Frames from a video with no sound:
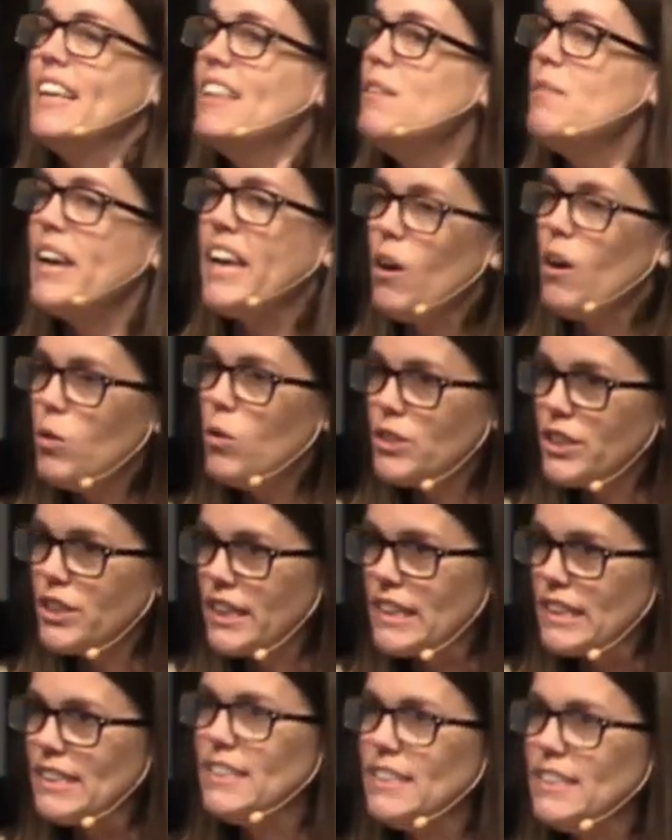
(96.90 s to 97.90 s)
And then we get
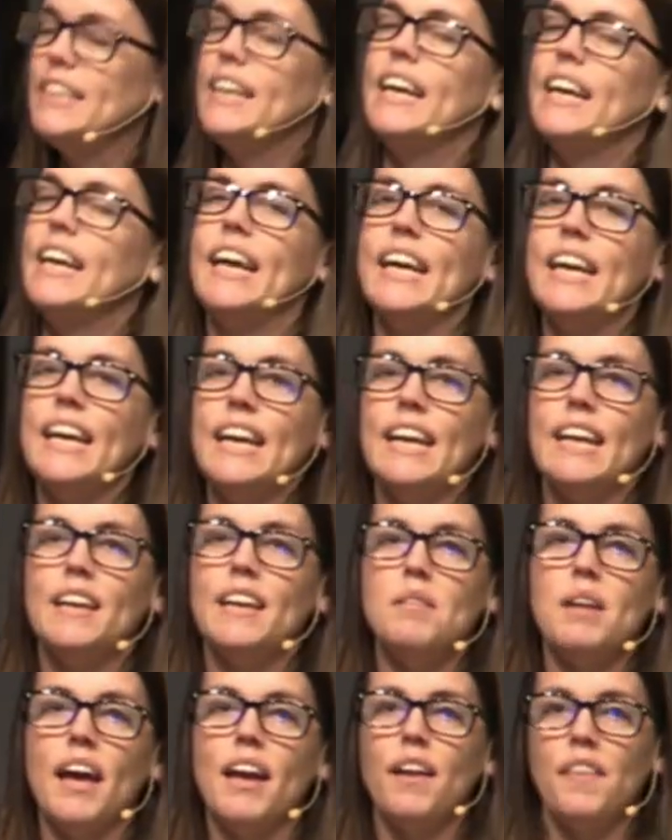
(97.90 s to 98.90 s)
older,
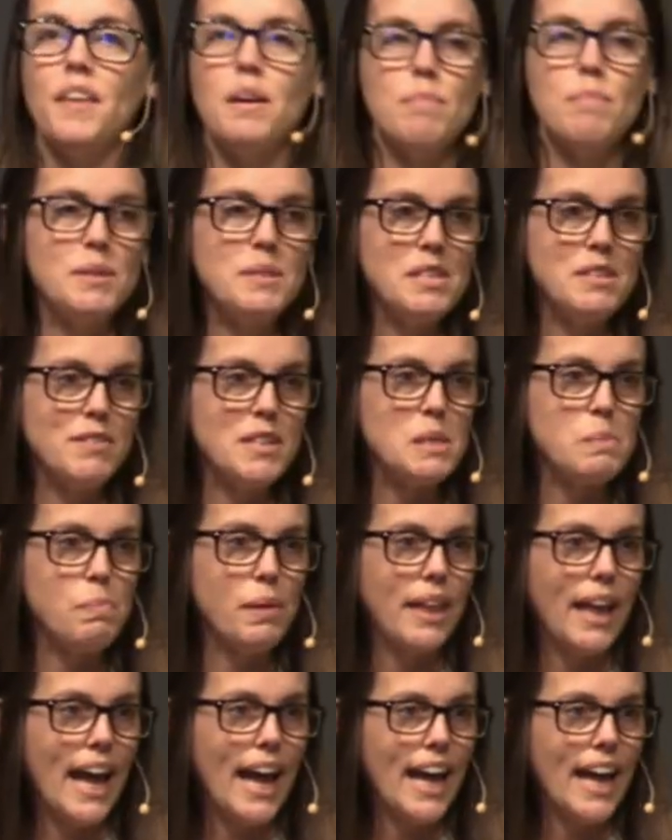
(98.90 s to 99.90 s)
and I don't think most of us
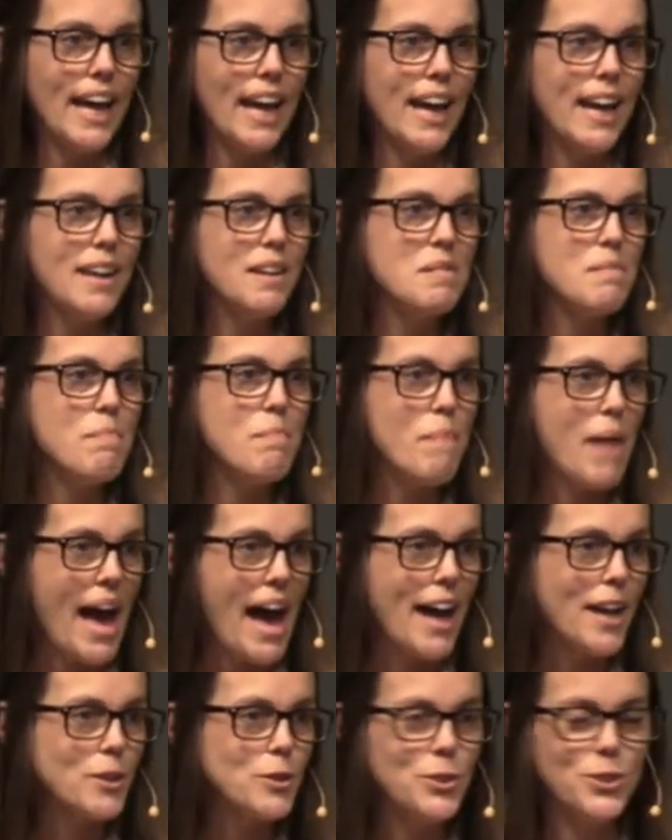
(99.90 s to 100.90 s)
play
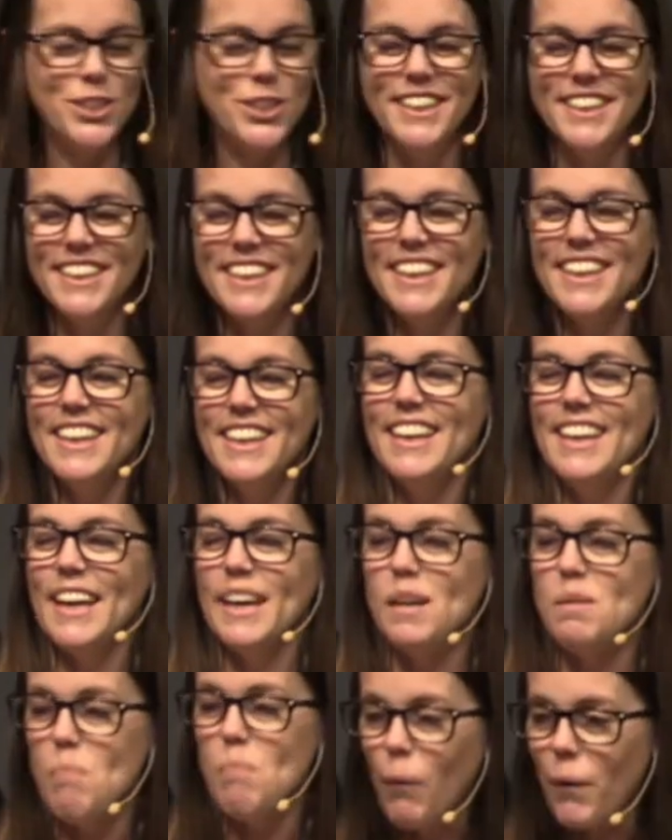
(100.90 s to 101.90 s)
MASH
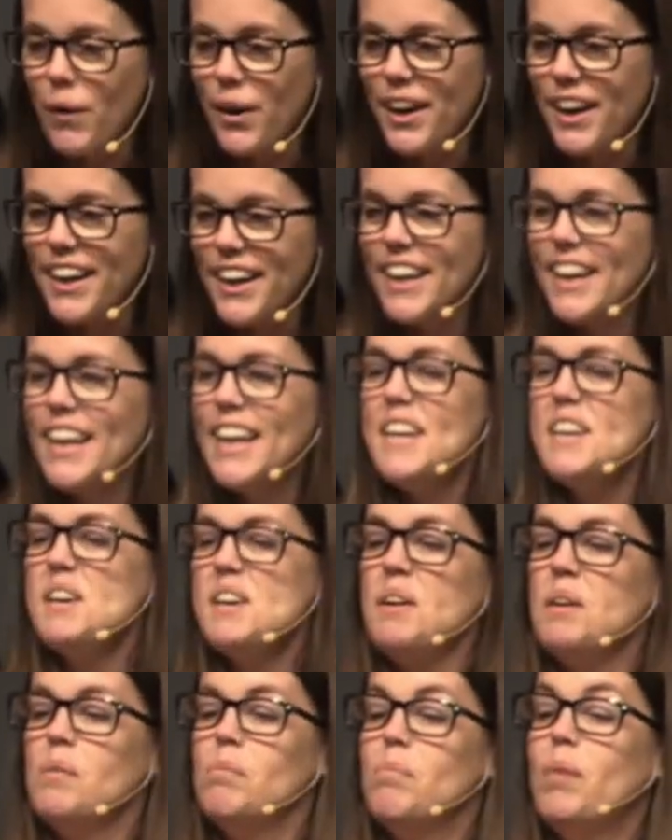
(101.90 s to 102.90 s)
anymore,
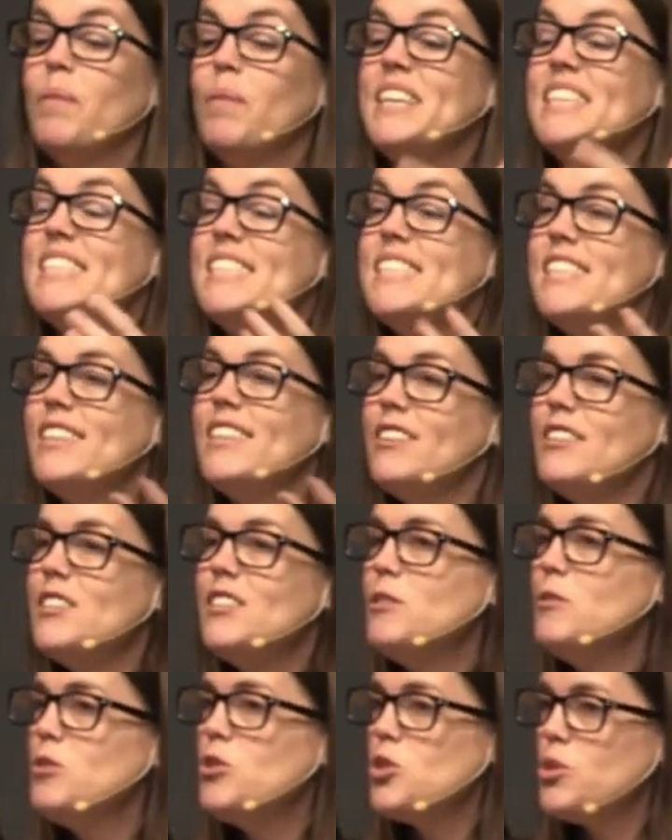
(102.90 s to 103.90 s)
but we still
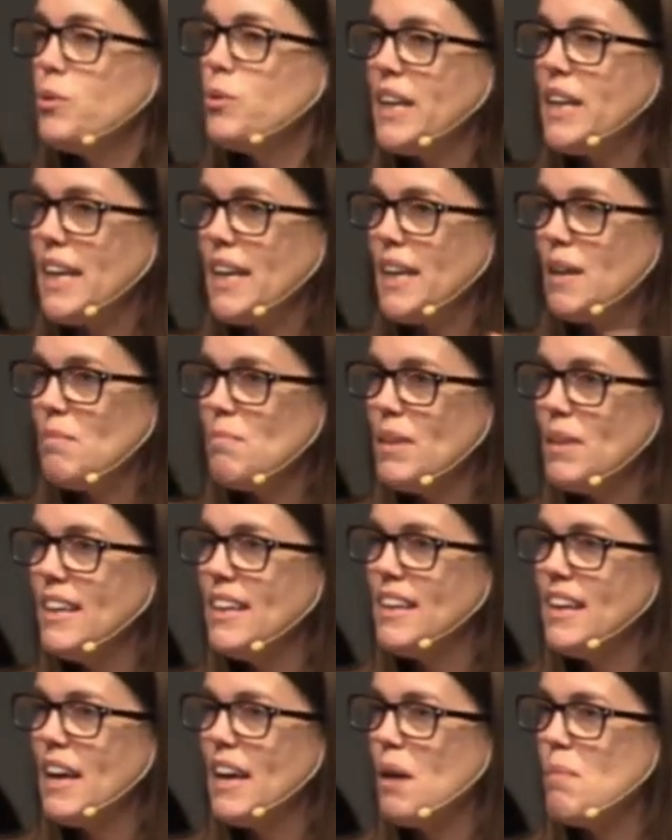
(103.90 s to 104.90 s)
do dream
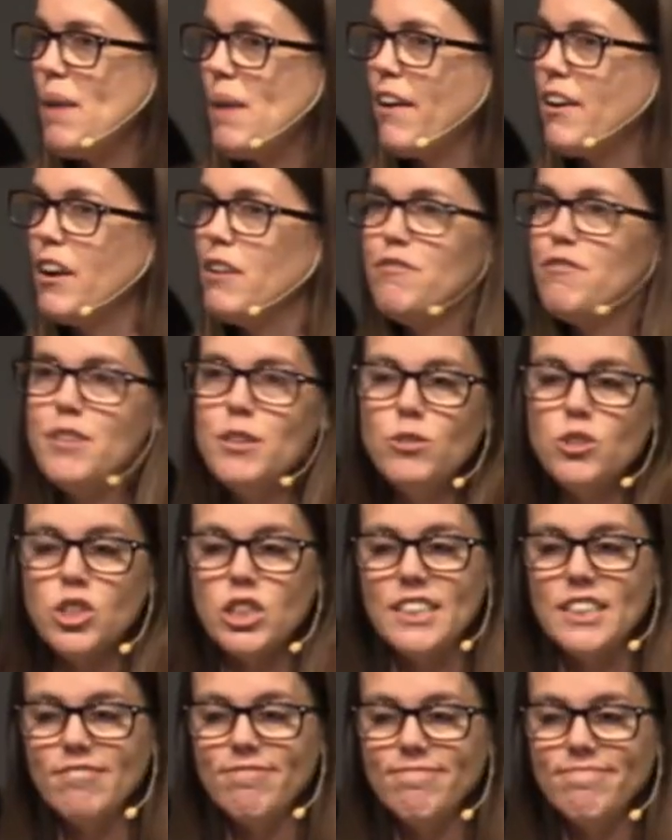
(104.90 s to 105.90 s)
about our
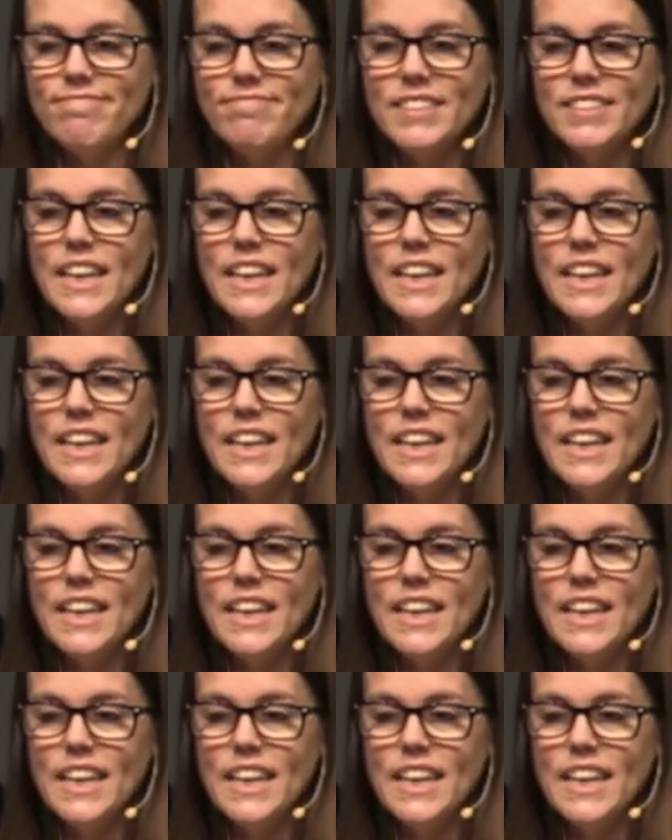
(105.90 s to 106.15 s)
future,